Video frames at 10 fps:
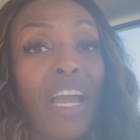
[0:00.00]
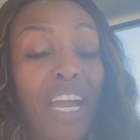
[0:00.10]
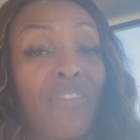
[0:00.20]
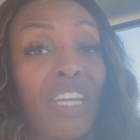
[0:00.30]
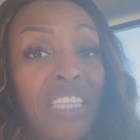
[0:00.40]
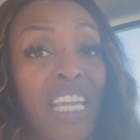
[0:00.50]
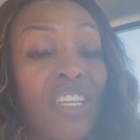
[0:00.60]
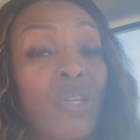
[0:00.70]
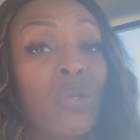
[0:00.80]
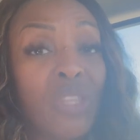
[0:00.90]

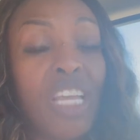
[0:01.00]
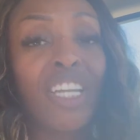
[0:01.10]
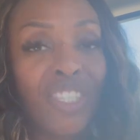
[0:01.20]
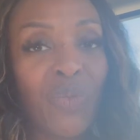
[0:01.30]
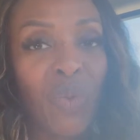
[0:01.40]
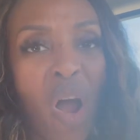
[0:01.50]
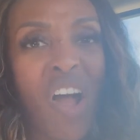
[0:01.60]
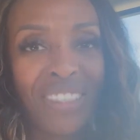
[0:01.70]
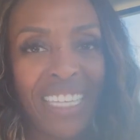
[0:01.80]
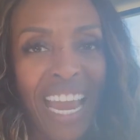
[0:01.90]
Everything You Think Is
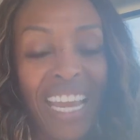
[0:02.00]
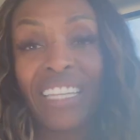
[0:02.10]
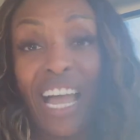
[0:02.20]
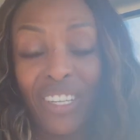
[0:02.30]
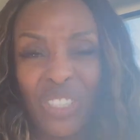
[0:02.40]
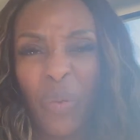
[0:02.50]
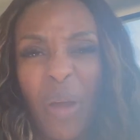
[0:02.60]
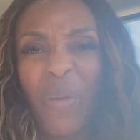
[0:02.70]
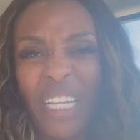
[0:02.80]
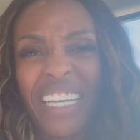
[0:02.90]
Wrong Day. Like, do
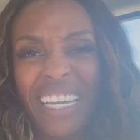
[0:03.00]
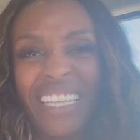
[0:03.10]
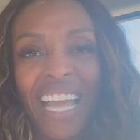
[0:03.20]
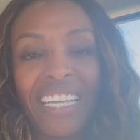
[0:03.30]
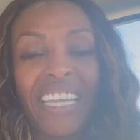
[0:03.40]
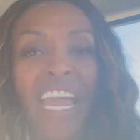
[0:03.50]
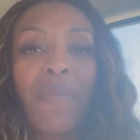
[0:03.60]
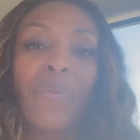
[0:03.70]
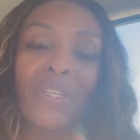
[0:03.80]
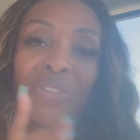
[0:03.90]
we really need that
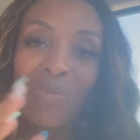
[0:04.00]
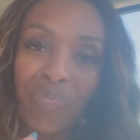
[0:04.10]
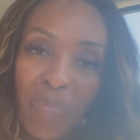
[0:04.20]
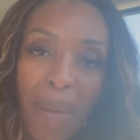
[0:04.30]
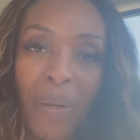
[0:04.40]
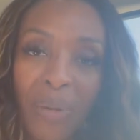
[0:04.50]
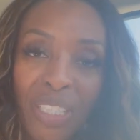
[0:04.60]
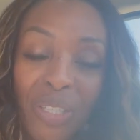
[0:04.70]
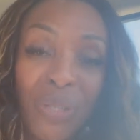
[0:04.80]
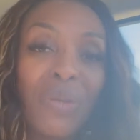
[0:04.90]
day? But maybe we
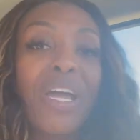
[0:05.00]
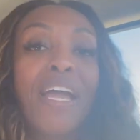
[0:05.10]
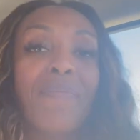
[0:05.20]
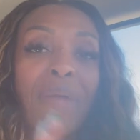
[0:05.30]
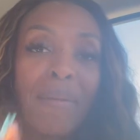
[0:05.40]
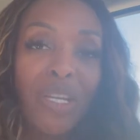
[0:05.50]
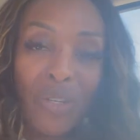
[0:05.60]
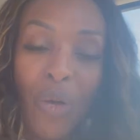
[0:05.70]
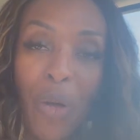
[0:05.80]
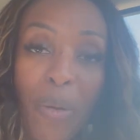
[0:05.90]
do. Maybe
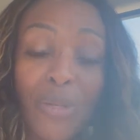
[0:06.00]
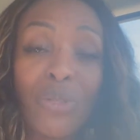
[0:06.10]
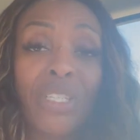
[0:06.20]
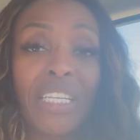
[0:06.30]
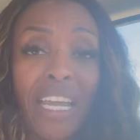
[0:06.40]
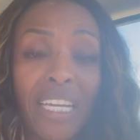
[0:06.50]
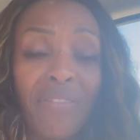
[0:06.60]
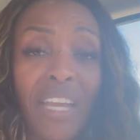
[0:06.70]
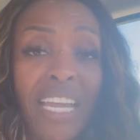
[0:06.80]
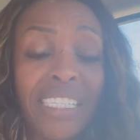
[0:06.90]
you know a person who's a
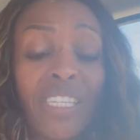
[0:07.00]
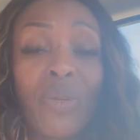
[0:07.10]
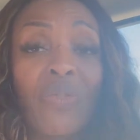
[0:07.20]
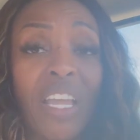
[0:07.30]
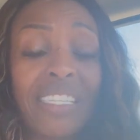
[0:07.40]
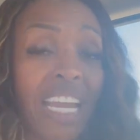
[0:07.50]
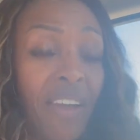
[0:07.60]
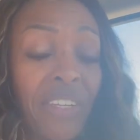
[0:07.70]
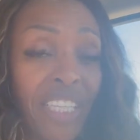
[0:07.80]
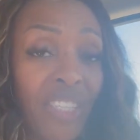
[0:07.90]
negative Nancy who thinks
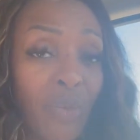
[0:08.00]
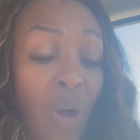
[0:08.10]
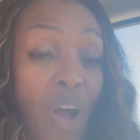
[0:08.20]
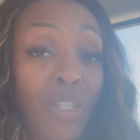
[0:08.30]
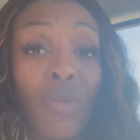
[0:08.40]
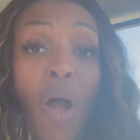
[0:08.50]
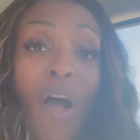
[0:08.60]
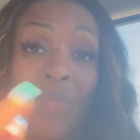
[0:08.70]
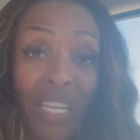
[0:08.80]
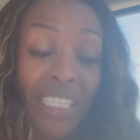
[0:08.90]
everything is wrong. So
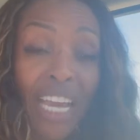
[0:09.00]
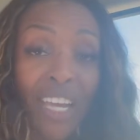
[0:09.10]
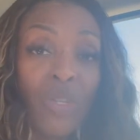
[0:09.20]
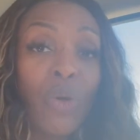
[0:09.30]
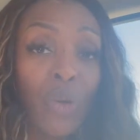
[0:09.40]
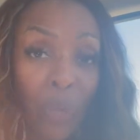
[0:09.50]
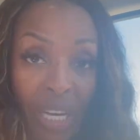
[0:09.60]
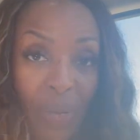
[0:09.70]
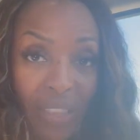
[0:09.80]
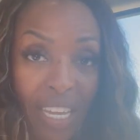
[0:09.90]
on this day, you
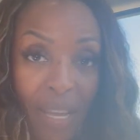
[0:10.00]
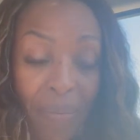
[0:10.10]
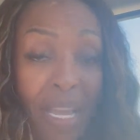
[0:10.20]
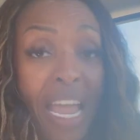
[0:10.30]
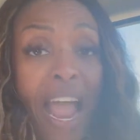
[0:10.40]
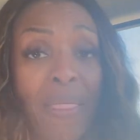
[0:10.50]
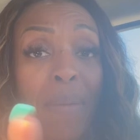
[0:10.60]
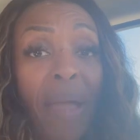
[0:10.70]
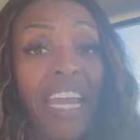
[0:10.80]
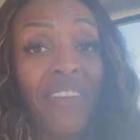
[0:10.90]
agree with them, and
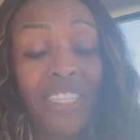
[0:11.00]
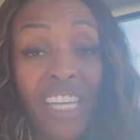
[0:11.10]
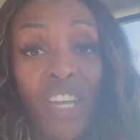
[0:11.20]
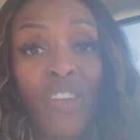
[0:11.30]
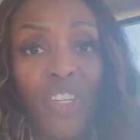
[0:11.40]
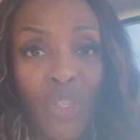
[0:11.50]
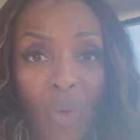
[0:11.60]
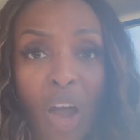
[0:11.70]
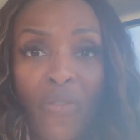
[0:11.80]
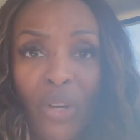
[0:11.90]
they may even tell you that you're
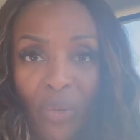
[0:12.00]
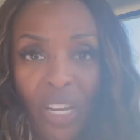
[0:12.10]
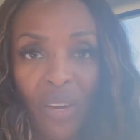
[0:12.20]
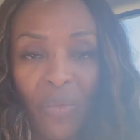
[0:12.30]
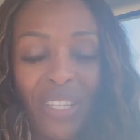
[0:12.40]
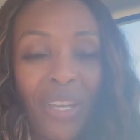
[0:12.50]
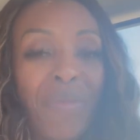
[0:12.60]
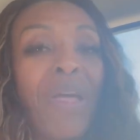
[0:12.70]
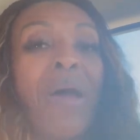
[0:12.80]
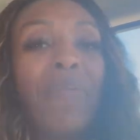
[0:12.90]
wrong for agreeing with
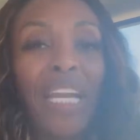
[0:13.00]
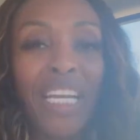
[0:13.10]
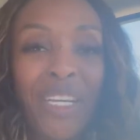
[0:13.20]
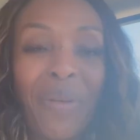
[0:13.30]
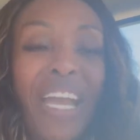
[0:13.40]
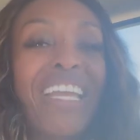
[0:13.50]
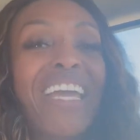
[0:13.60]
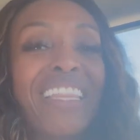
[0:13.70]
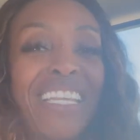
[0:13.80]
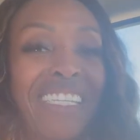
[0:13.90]
them. But at any rate,
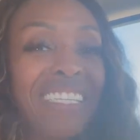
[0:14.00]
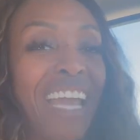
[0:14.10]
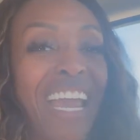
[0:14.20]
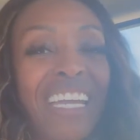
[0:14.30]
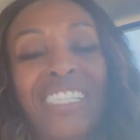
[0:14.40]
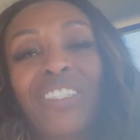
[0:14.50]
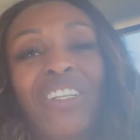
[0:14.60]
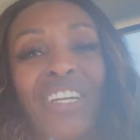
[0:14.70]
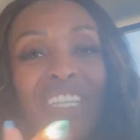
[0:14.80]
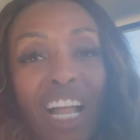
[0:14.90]
this day is
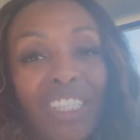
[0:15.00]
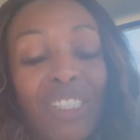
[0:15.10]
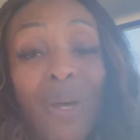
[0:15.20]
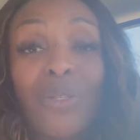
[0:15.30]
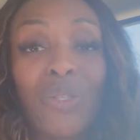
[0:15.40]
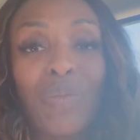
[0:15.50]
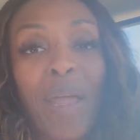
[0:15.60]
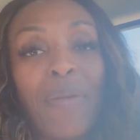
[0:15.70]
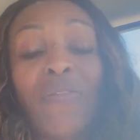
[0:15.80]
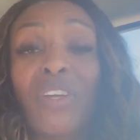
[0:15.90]
to acknowledge those who
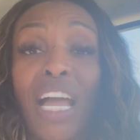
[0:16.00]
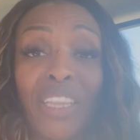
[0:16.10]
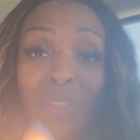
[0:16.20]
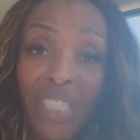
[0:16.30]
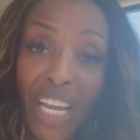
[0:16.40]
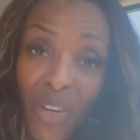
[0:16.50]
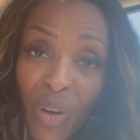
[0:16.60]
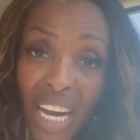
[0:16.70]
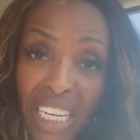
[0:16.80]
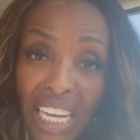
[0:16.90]
maybe feel like there's that
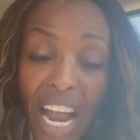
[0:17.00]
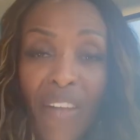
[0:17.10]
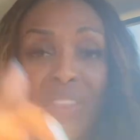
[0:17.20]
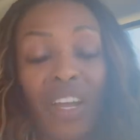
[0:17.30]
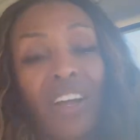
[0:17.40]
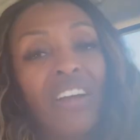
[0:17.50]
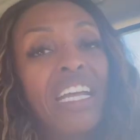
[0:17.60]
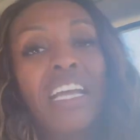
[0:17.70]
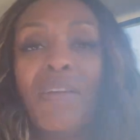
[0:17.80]
gray cloud there.